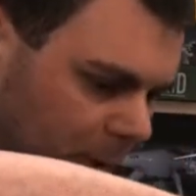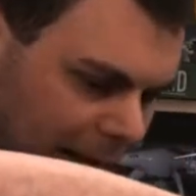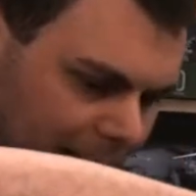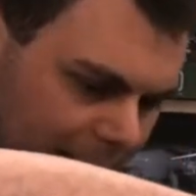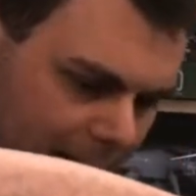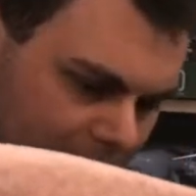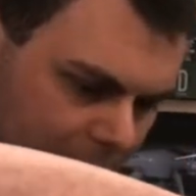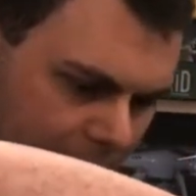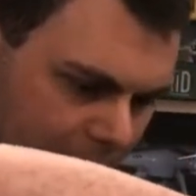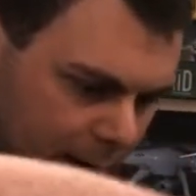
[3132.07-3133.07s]
But I
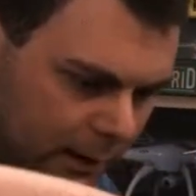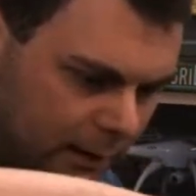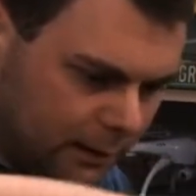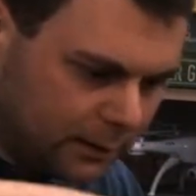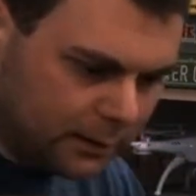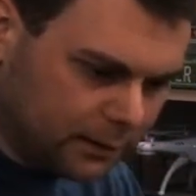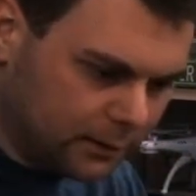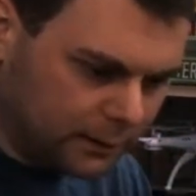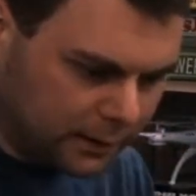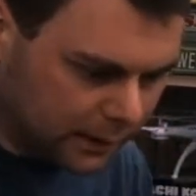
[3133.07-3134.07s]
think
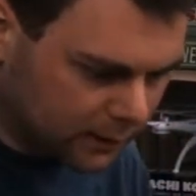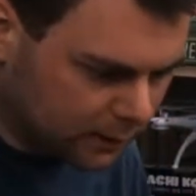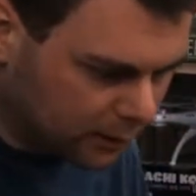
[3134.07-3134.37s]
that